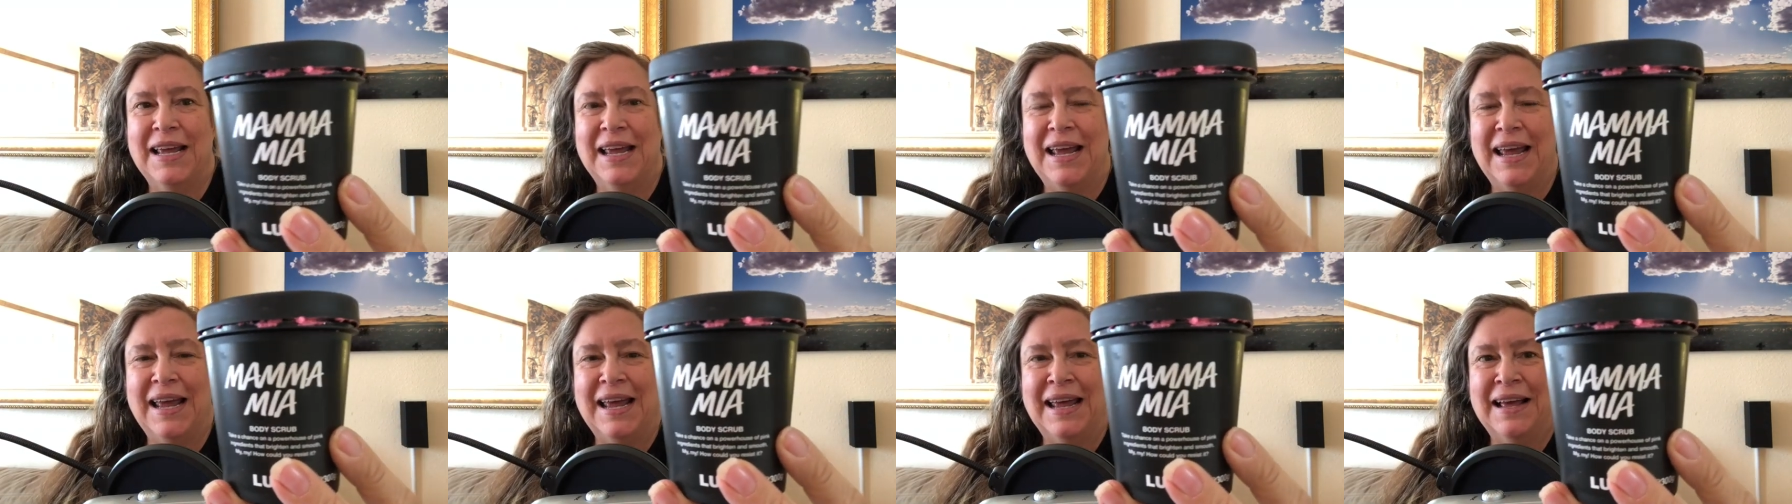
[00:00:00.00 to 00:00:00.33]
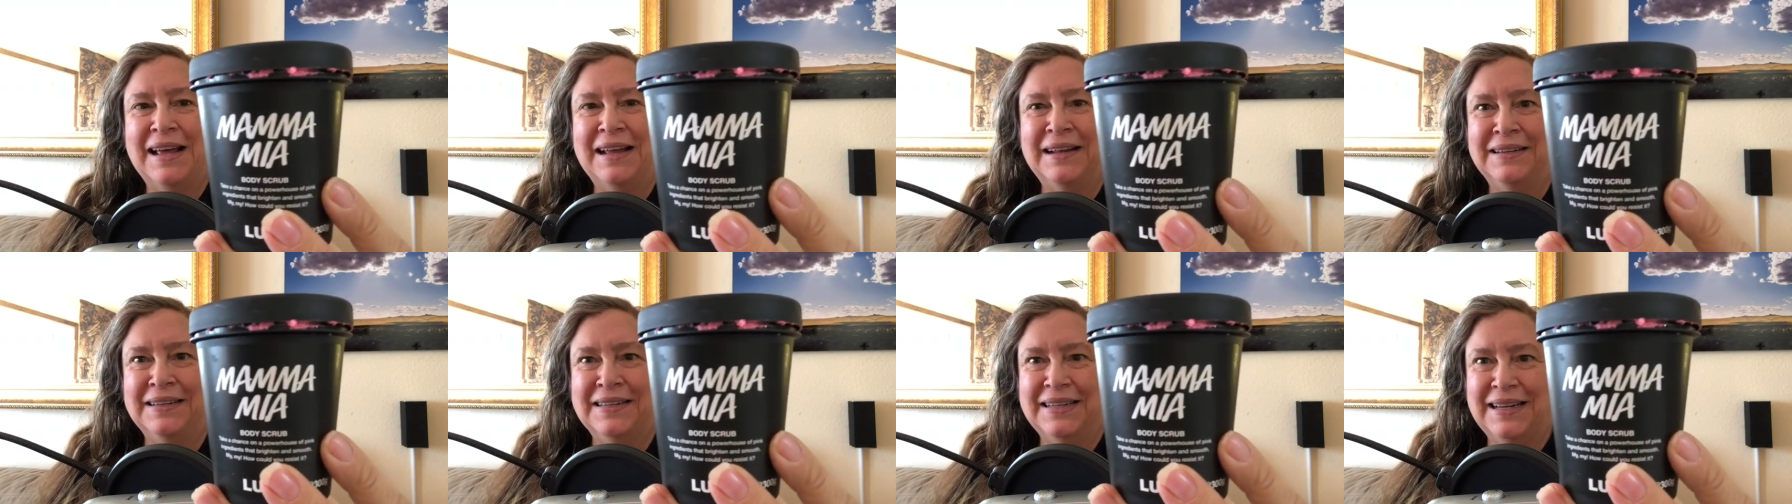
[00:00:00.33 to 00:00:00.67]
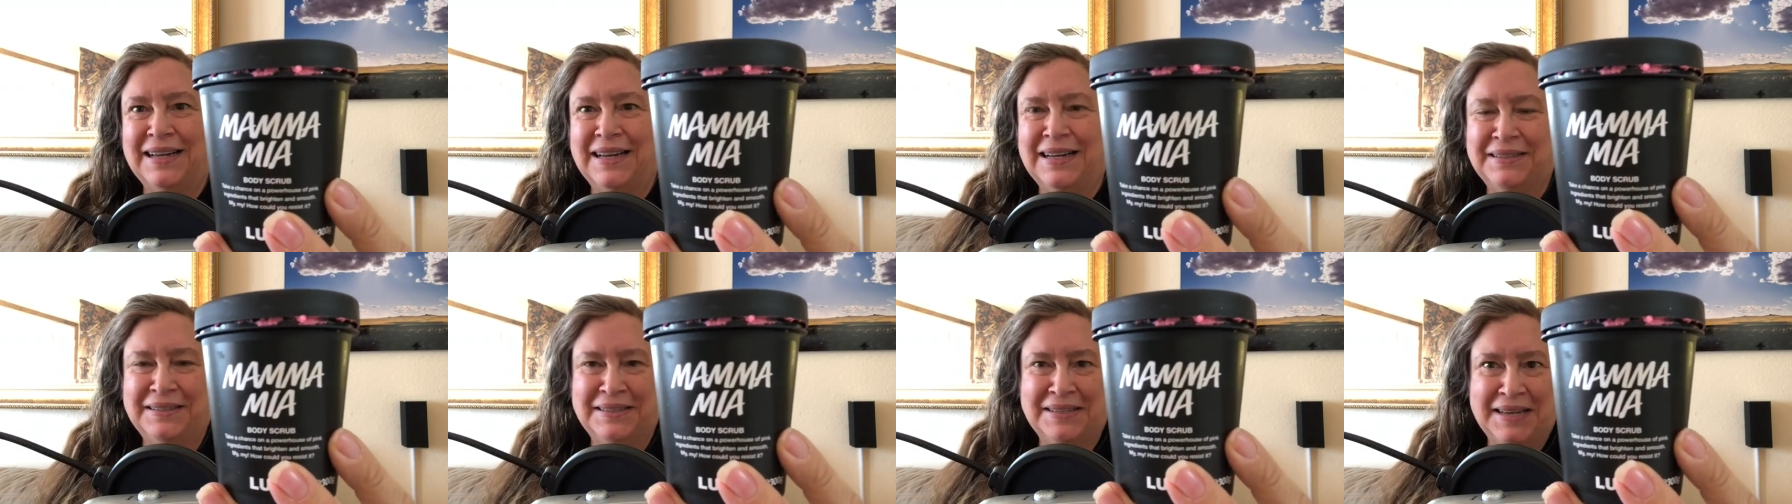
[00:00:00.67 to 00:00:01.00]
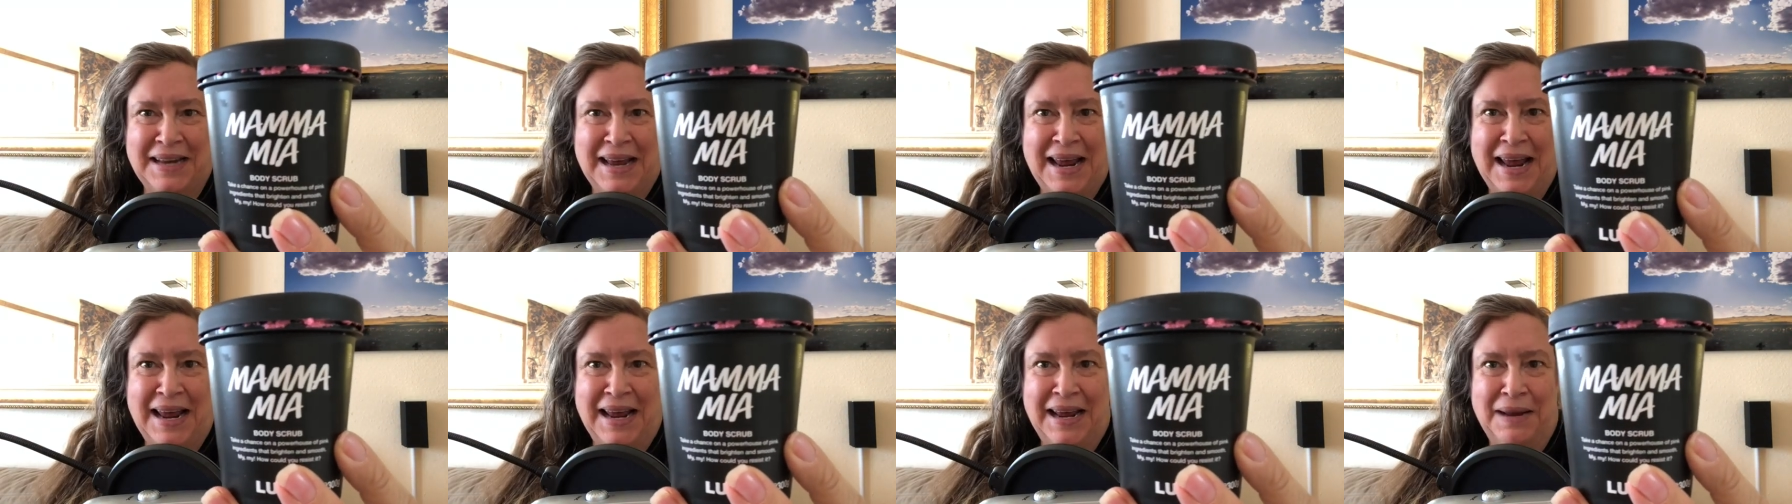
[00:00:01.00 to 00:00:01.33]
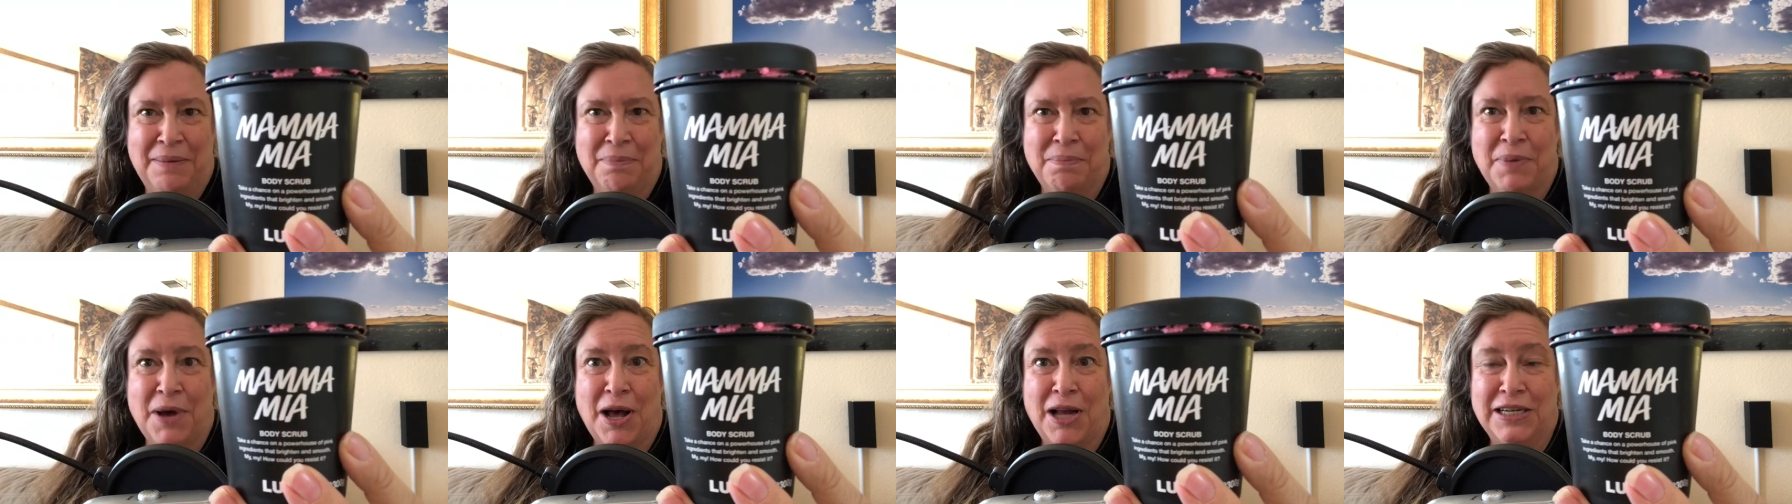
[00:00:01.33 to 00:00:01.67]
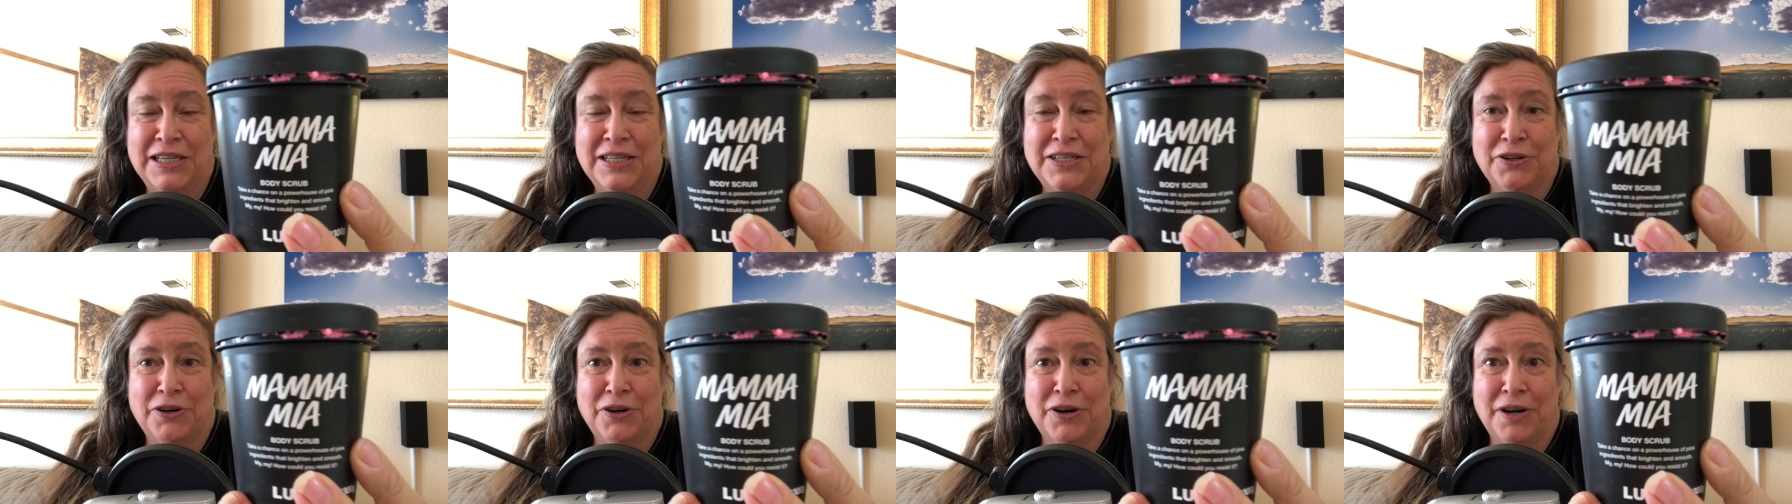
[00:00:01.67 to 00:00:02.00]
And it's a body
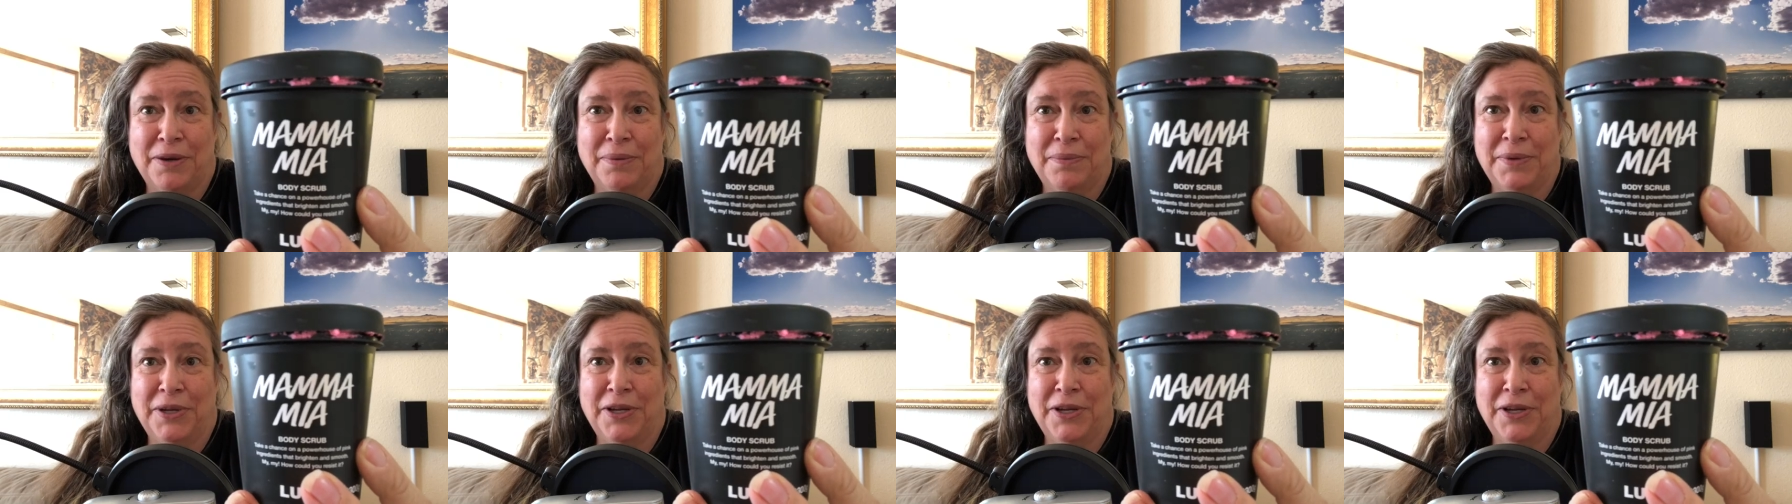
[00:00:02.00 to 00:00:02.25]
scrub